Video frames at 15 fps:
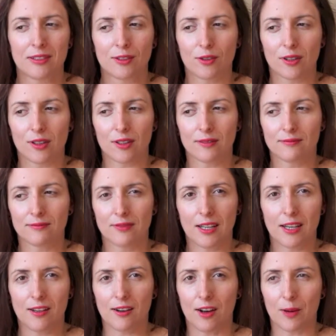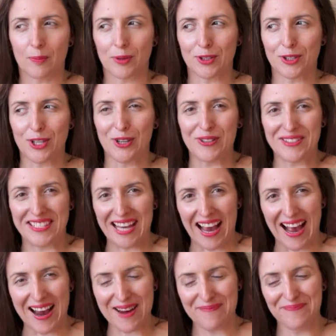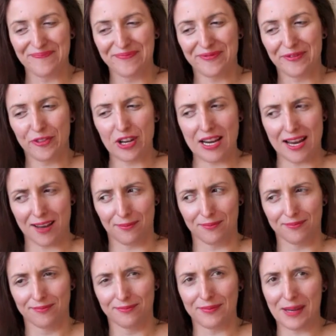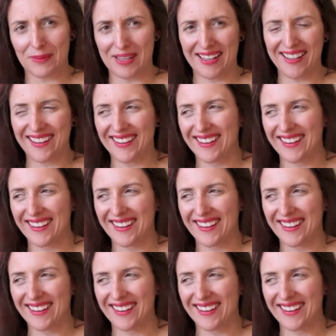or inopportune time for him, maybe.